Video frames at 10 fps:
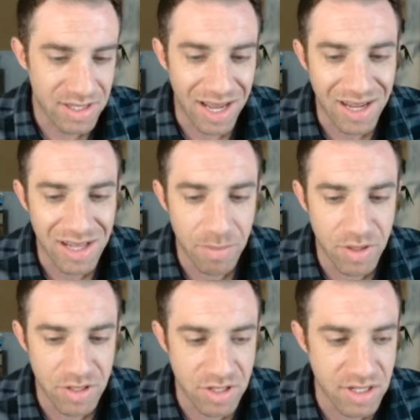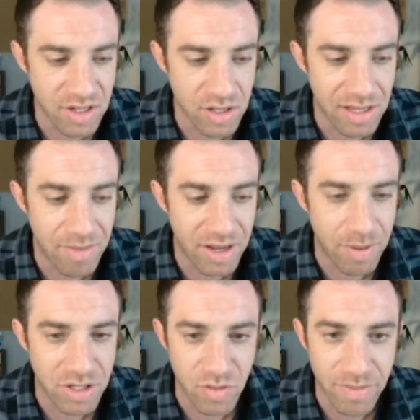Yeah, Clippers are still limiting a
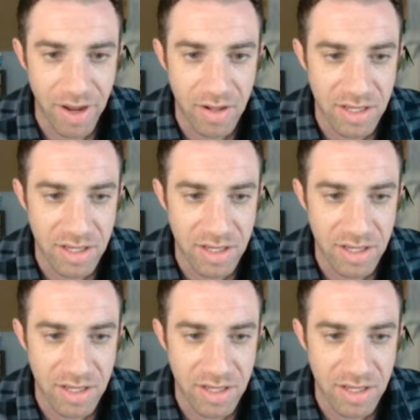bunch of rebounds,